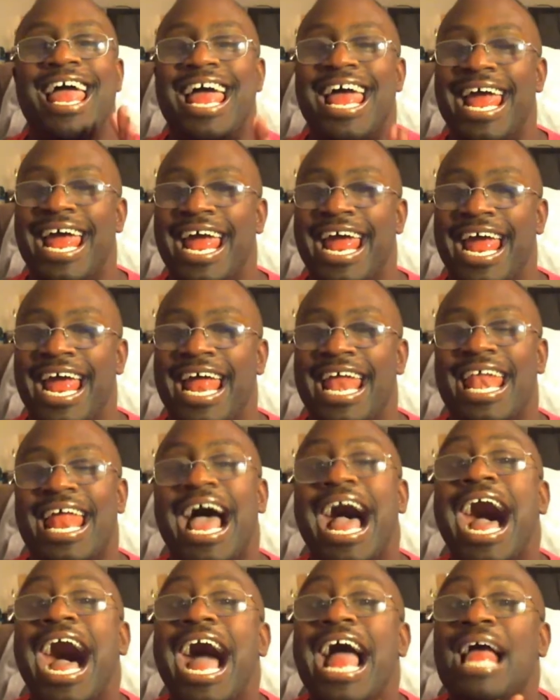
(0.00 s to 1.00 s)
and
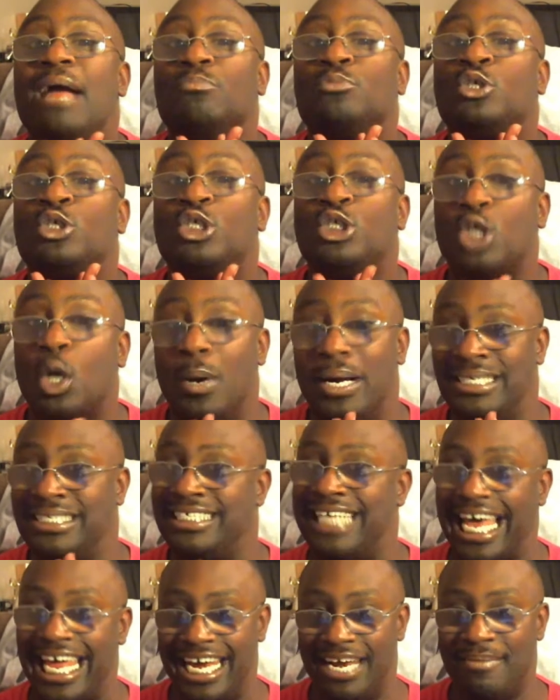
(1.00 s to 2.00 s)
I am so
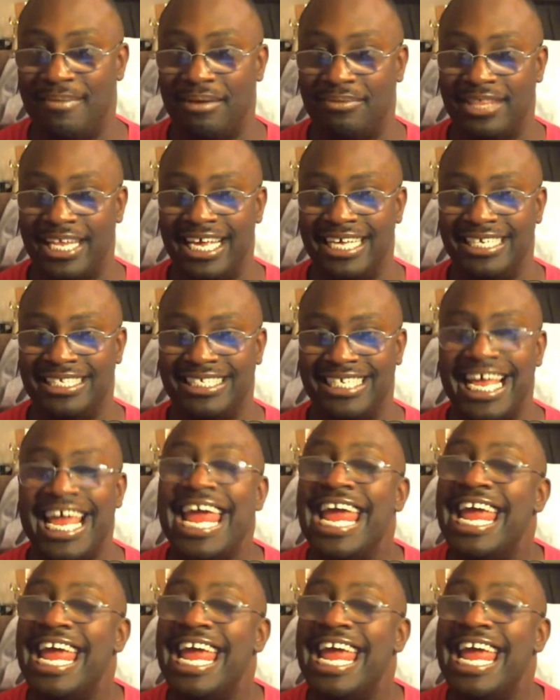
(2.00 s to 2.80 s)
excited about this.